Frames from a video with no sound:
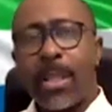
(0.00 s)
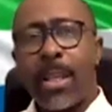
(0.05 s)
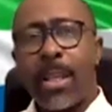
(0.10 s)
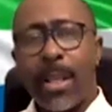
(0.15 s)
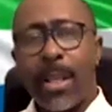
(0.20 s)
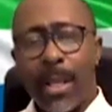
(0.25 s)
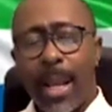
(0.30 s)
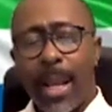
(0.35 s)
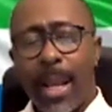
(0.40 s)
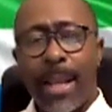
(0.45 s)

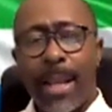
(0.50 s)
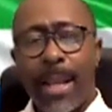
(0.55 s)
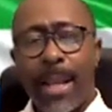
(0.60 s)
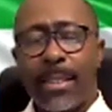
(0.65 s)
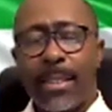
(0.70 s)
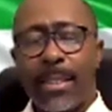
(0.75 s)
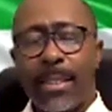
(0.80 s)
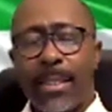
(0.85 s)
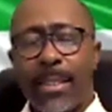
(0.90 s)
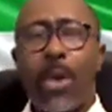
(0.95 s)
thing
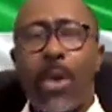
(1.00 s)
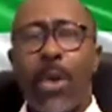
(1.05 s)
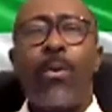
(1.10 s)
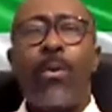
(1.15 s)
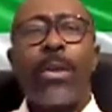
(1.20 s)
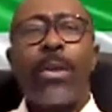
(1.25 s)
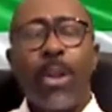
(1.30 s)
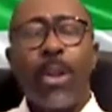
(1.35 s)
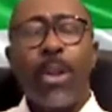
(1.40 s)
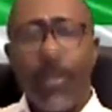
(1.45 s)
lies
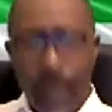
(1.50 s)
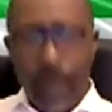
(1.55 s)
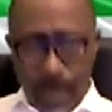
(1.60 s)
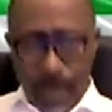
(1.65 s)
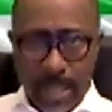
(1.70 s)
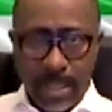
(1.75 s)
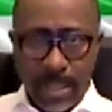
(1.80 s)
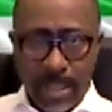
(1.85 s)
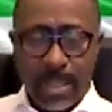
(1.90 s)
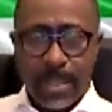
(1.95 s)
with government,